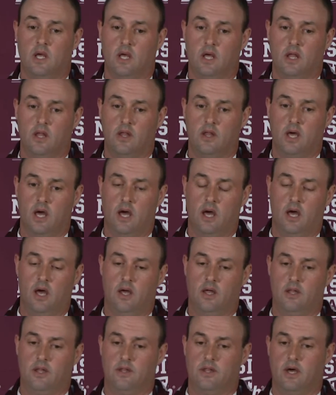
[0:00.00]

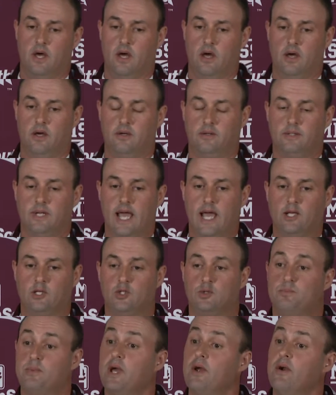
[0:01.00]
the
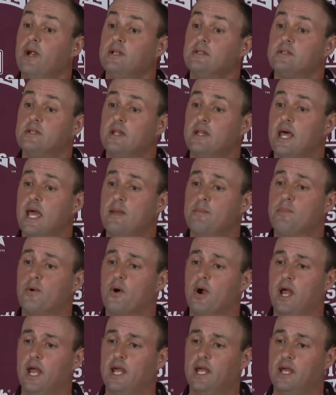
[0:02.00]
experience that they
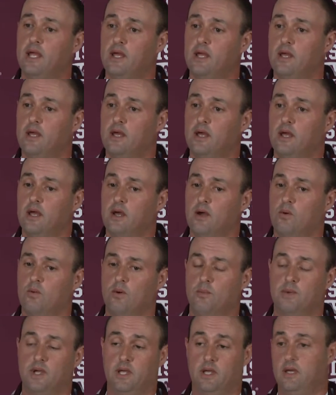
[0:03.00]
bring
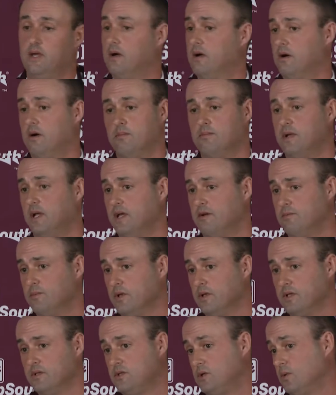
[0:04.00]
will be
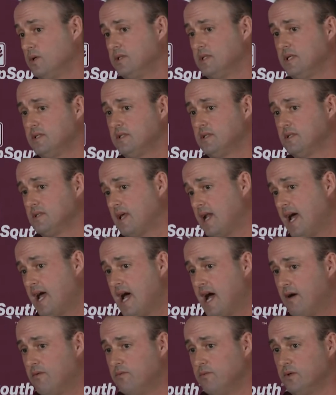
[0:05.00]
unbelievable. The two assistants that I
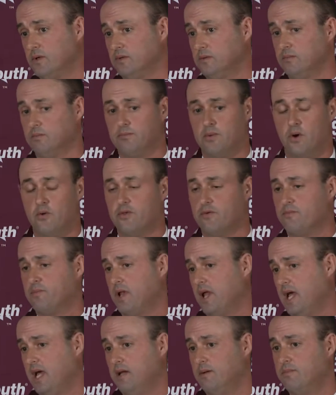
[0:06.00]
have will both have
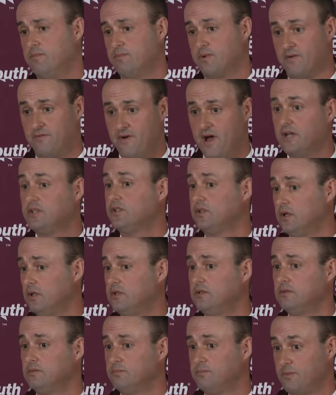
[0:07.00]
played
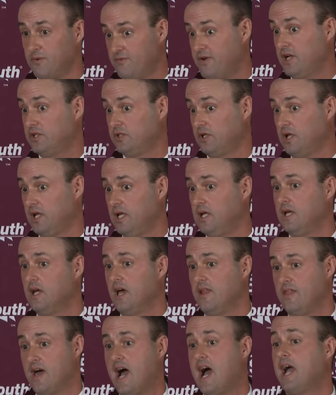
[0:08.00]
professionally
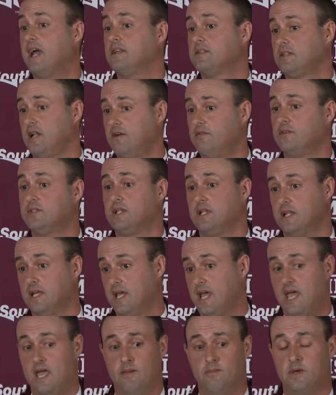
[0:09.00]
at the highest levels in the
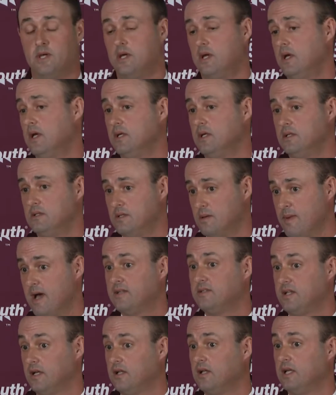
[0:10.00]
game
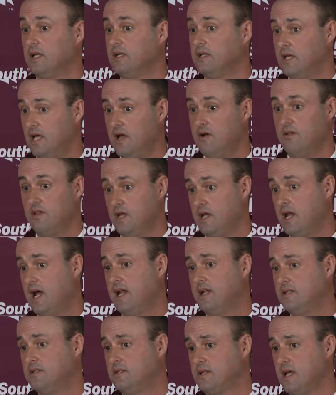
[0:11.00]
domestically here in the
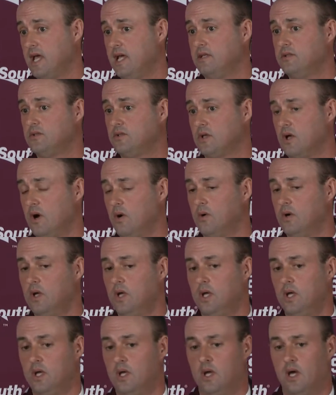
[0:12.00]
United States. So
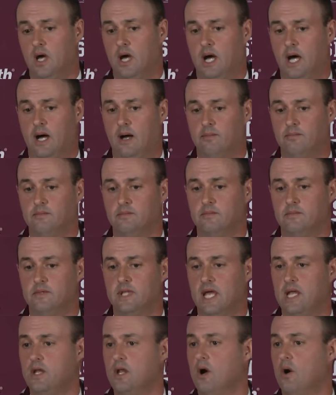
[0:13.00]

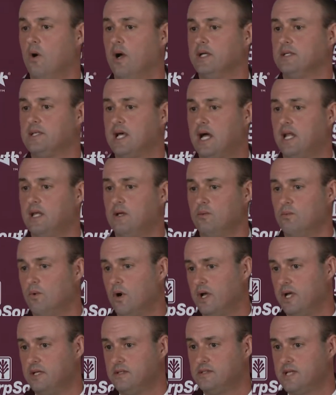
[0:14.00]
they know exactly
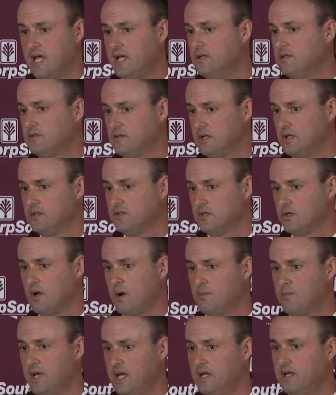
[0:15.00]
what it takes to
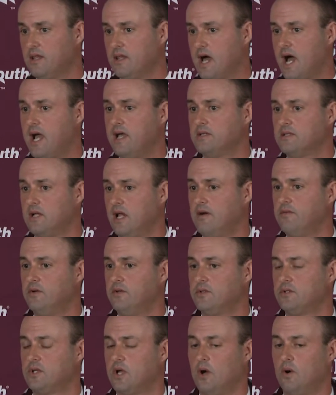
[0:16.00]
compete at the highest
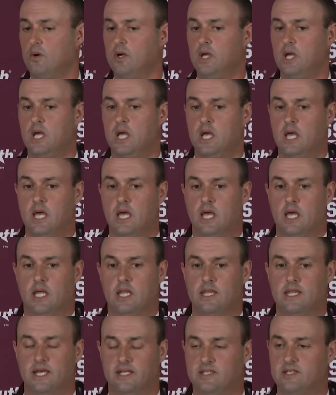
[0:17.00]
level. So
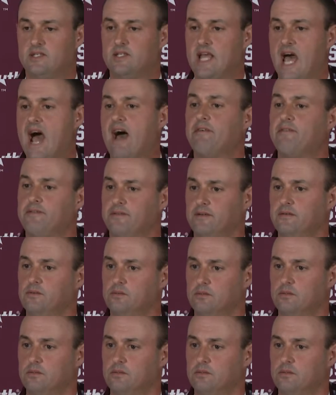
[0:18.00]
the staff,